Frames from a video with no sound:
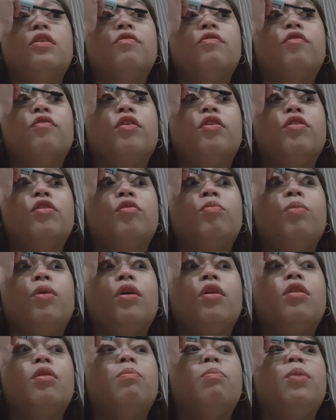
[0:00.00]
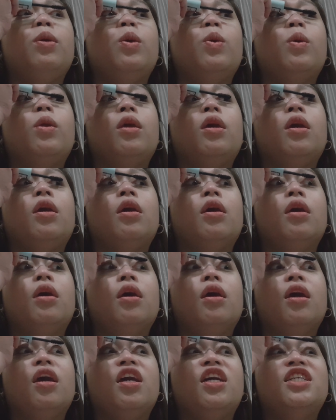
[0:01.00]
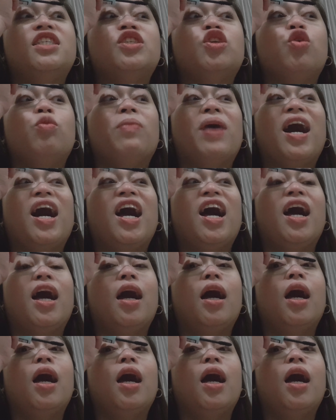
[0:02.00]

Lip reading: for you to be in the beauty is ngumanga